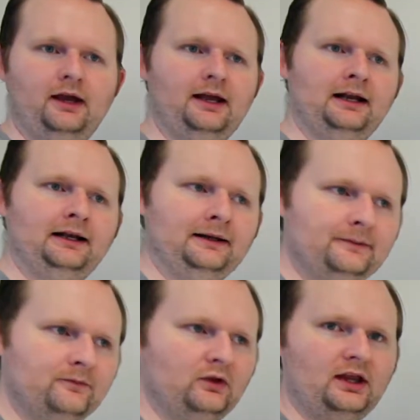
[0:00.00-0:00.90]
And
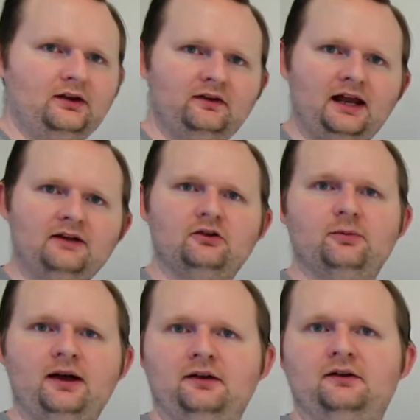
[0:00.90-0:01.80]
that is an
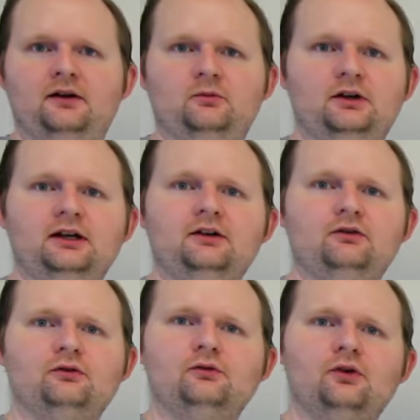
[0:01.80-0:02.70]
anti-pattern that we need
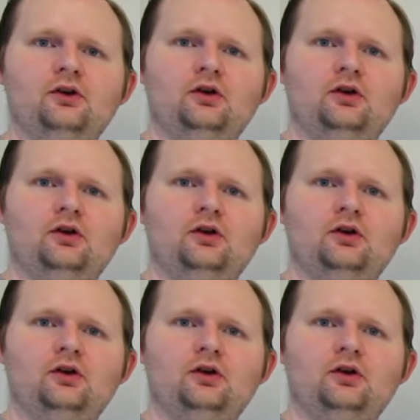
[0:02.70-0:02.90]
to